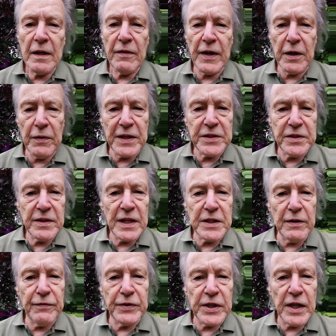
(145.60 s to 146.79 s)
Thank you, that's, that's
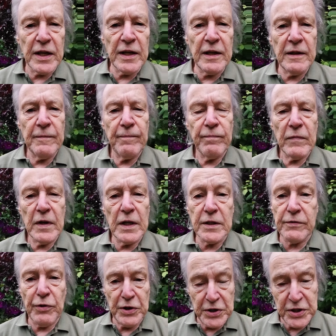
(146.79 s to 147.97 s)
it for today. It's
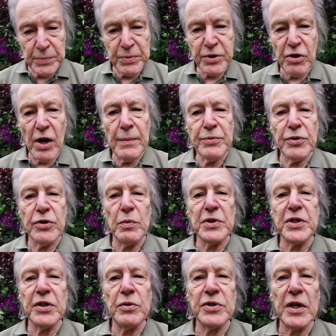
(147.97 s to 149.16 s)
free to subscribe, should you wish
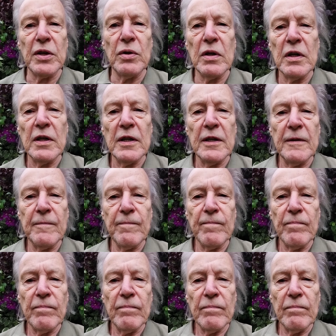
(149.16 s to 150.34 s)
to do so,
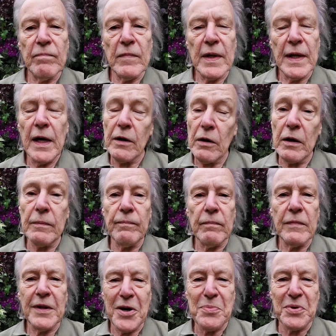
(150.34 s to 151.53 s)
and I
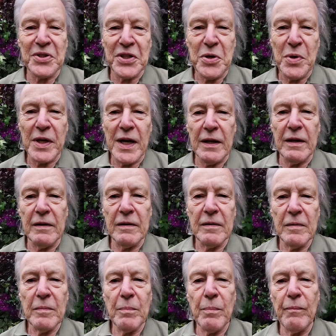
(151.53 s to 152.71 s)
hope to see you again.
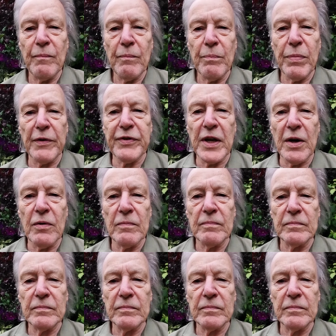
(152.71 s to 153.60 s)
Bye for now.